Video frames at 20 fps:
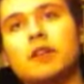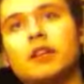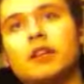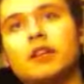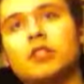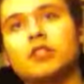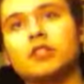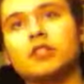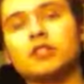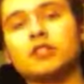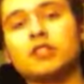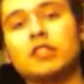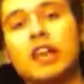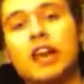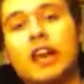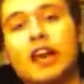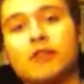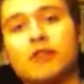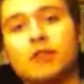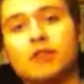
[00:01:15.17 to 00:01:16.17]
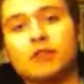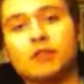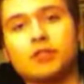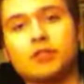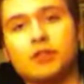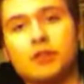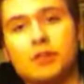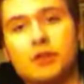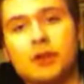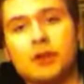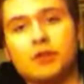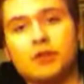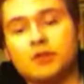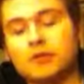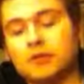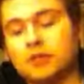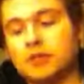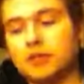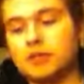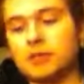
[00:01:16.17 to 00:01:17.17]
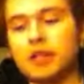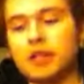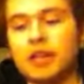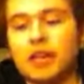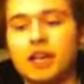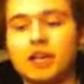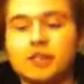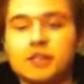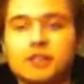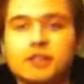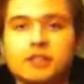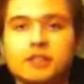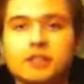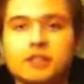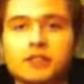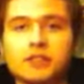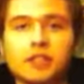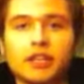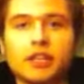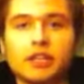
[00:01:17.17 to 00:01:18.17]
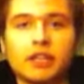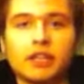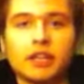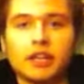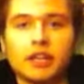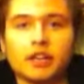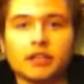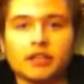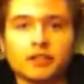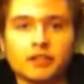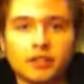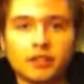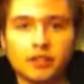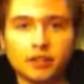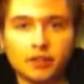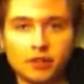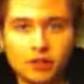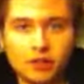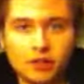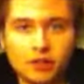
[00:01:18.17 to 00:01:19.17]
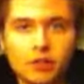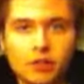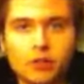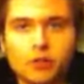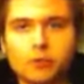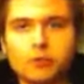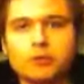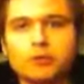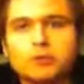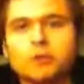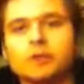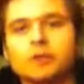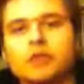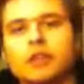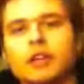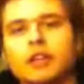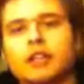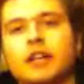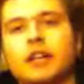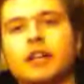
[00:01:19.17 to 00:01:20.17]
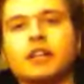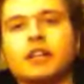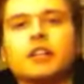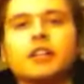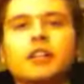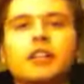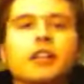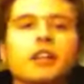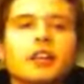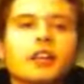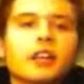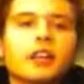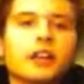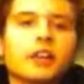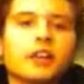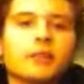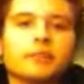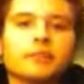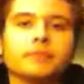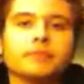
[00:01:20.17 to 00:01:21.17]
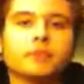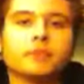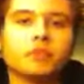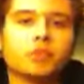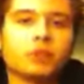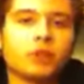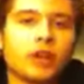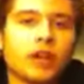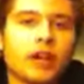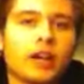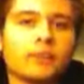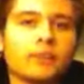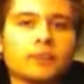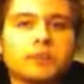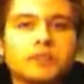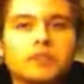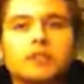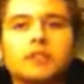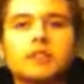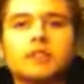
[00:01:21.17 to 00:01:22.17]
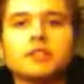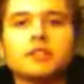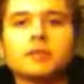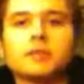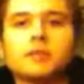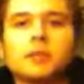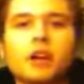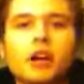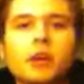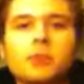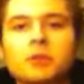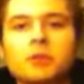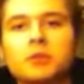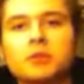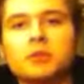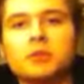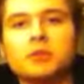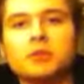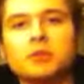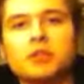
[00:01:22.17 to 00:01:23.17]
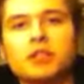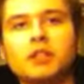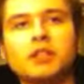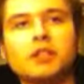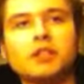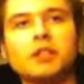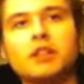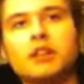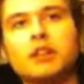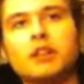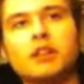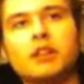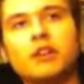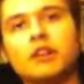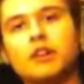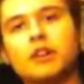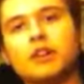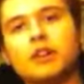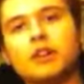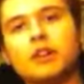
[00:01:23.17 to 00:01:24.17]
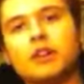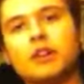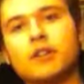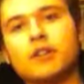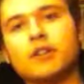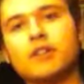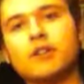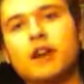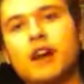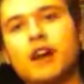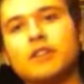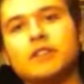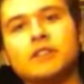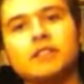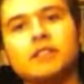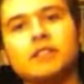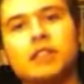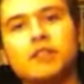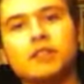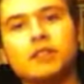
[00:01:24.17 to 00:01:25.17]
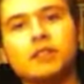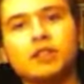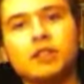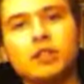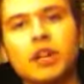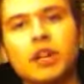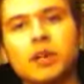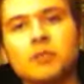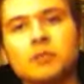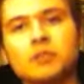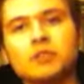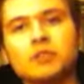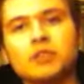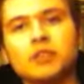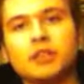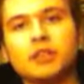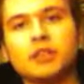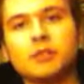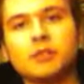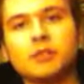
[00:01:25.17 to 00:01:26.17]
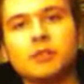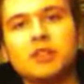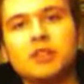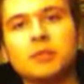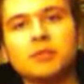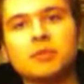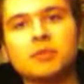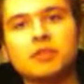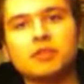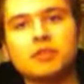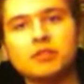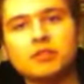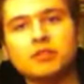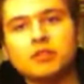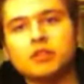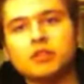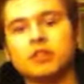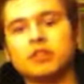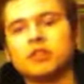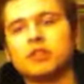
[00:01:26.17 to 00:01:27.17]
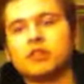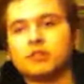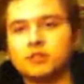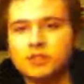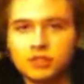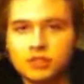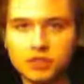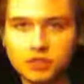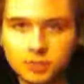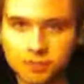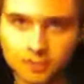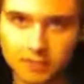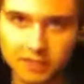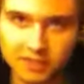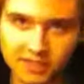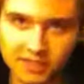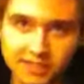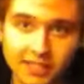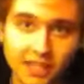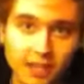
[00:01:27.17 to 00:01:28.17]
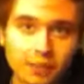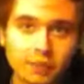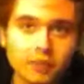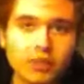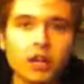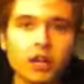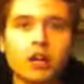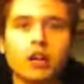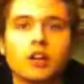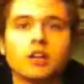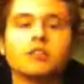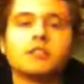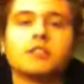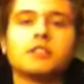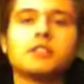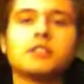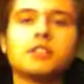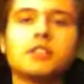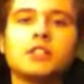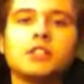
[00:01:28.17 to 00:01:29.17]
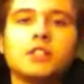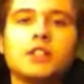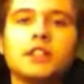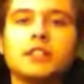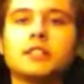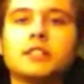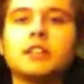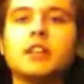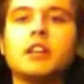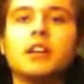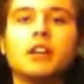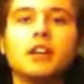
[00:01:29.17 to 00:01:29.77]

it's just the average amount that somebody has in a deck, in a normal deck. Traps, there's probably between 5 and 7 traps that people use, and those are staple cards such as